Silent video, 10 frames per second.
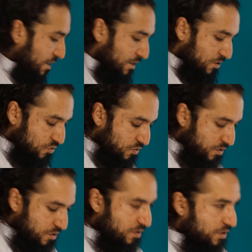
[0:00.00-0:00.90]
So
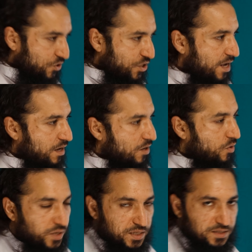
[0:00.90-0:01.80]
Ya,
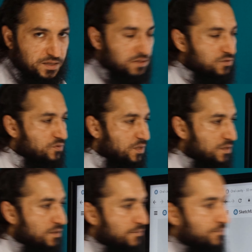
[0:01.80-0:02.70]
when it's
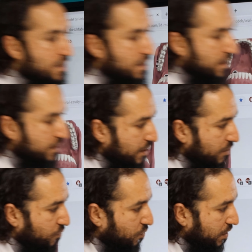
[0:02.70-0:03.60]
consonant,
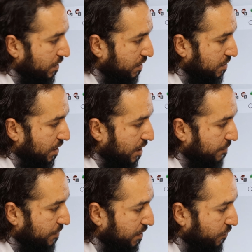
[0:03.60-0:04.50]
then what is going to
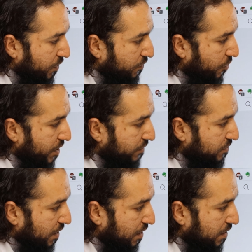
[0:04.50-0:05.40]
happen when we're
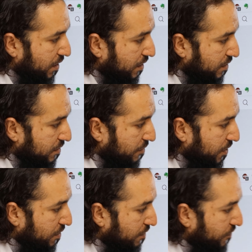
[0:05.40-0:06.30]
pronouncing it, then it's the
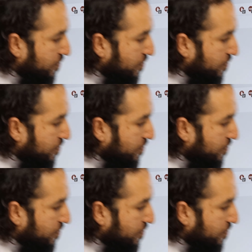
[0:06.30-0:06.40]
middle of the